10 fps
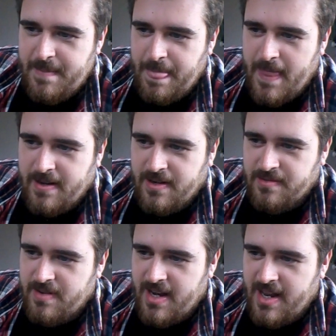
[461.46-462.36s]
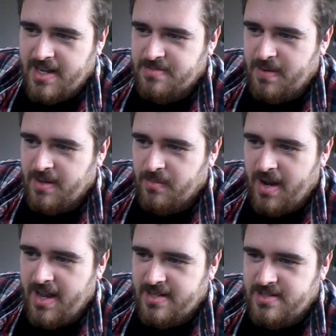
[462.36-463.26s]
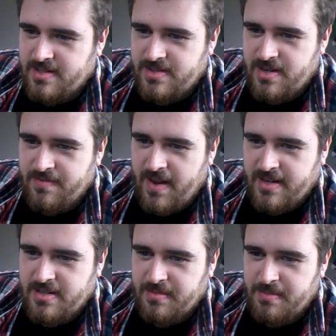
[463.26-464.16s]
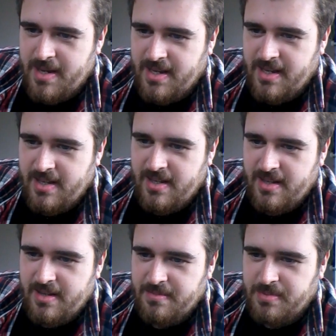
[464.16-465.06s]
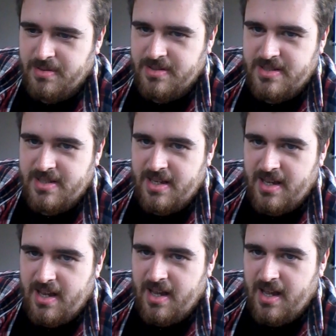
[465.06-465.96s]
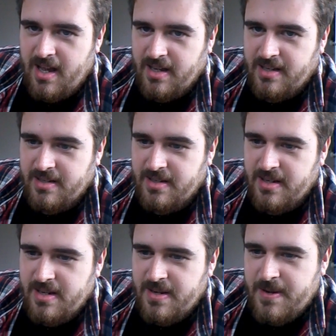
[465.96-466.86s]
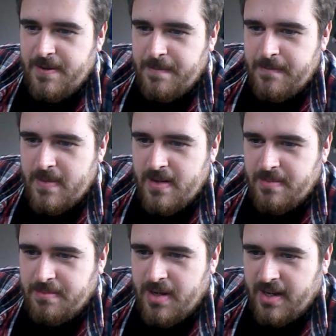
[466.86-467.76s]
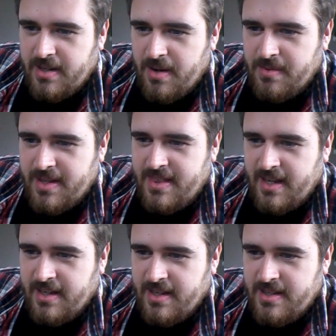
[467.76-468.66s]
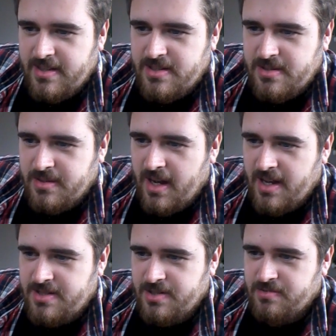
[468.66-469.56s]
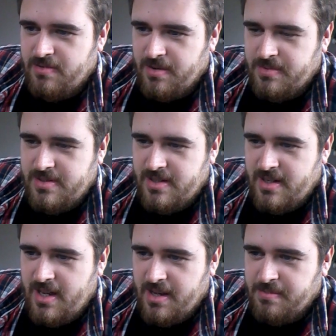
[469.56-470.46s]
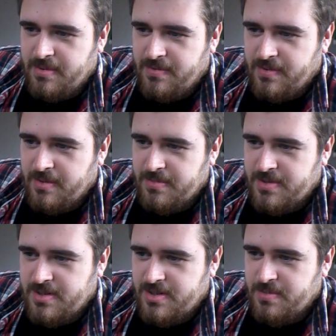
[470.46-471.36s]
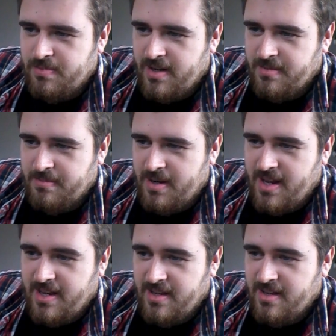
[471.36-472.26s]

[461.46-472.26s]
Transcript: I can't really explain why it had such an effect on me, but I can only thank the two guys who wrote and performed such a brilliant play.